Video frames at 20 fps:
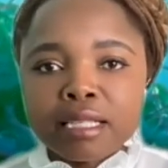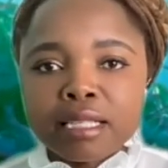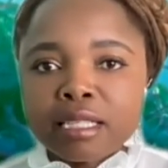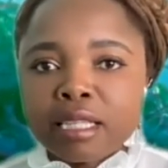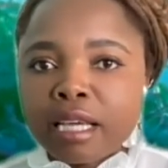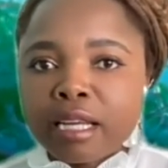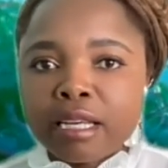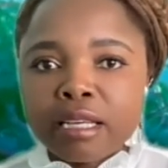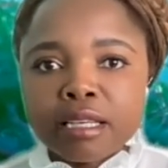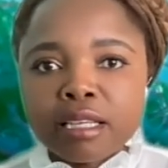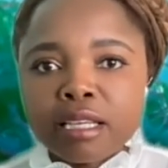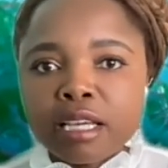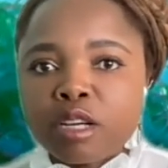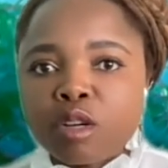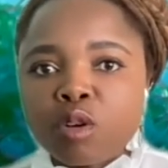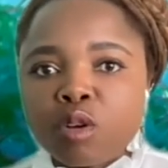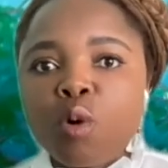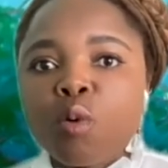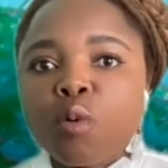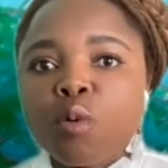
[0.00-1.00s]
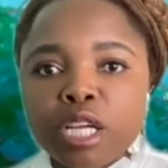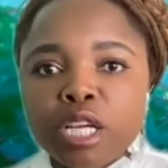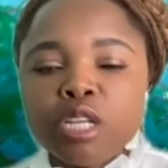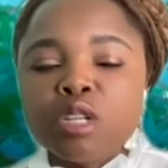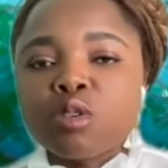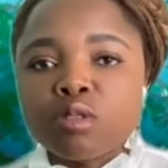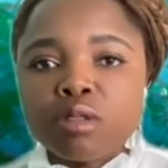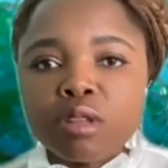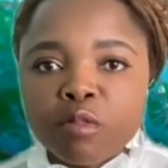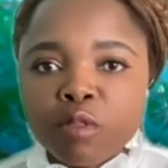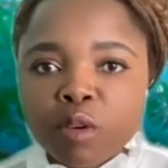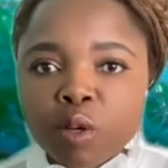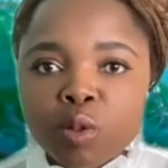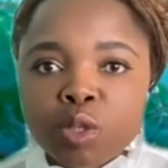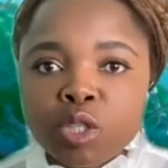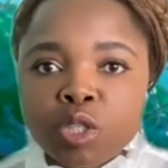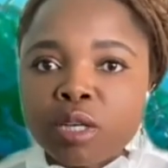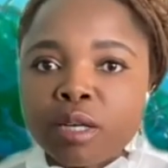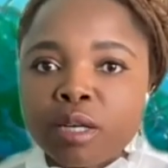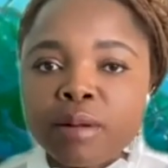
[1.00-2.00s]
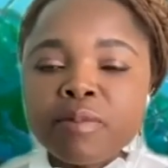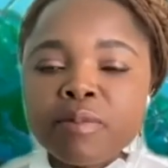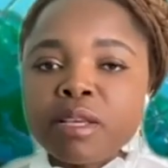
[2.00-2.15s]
can go into the future